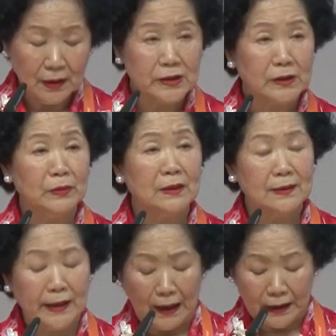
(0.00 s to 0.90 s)
A
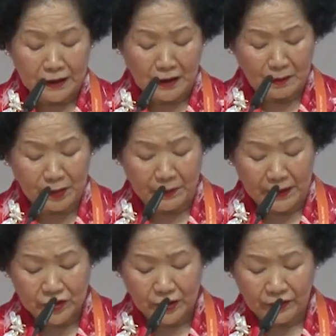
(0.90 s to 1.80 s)
similarly
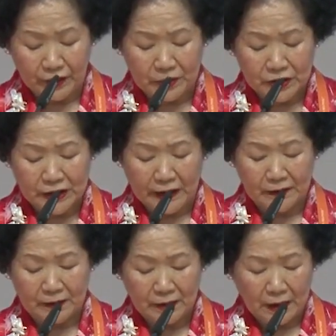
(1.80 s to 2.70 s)
uncomplimentary view is
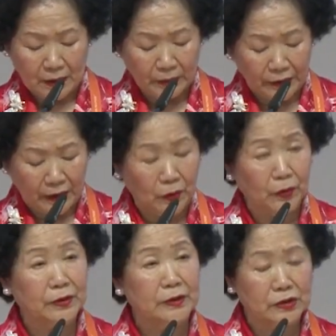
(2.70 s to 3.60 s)
taken by the
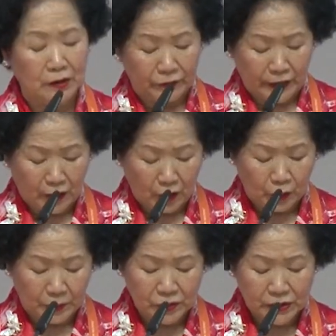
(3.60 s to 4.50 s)
authors of the
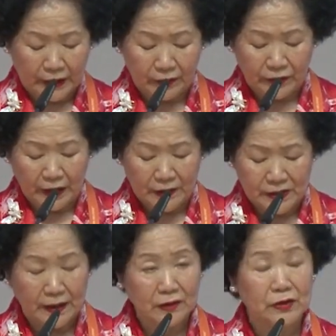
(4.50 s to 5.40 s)
Global Slavery
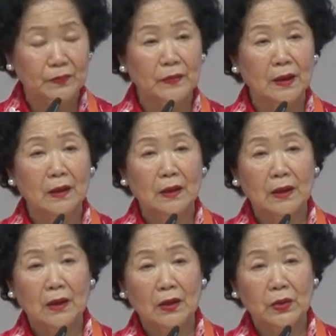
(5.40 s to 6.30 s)
Index,
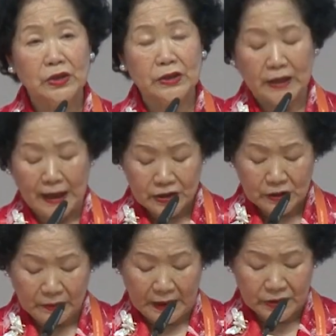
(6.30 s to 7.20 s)
which has
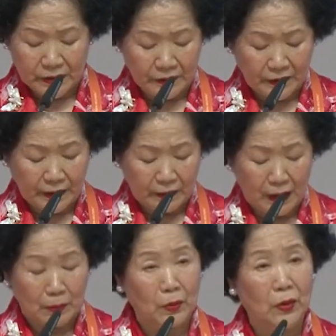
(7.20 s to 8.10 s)
estimated that there
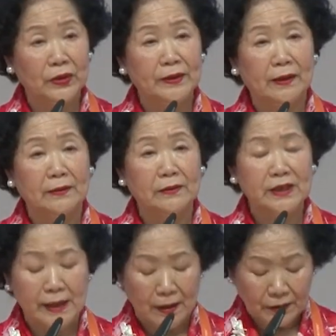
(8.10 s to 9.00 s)
are more than
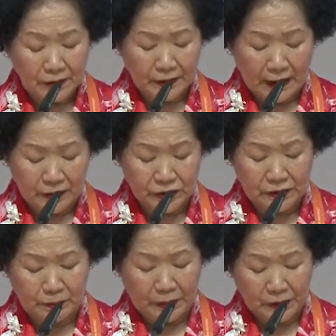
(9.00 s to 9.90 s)

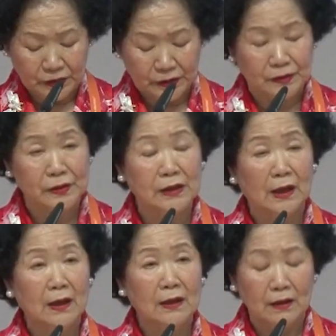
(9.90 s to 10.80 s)
10,000 persons
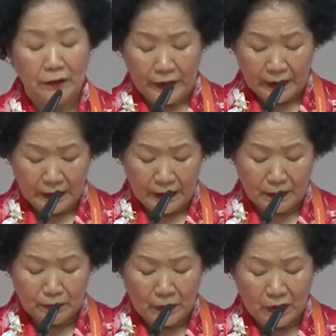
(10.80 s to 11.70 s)
living
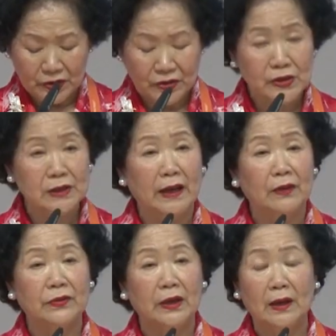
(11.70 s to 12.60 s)
in modern
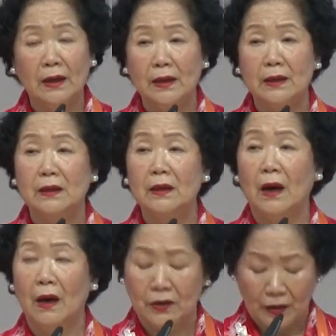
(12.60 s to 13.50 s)
slavery in
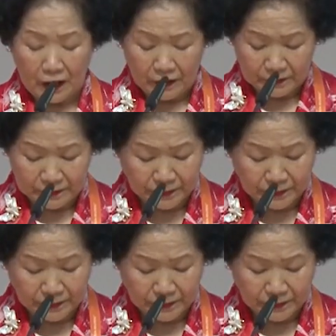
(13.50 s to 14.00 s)
Hong Kong.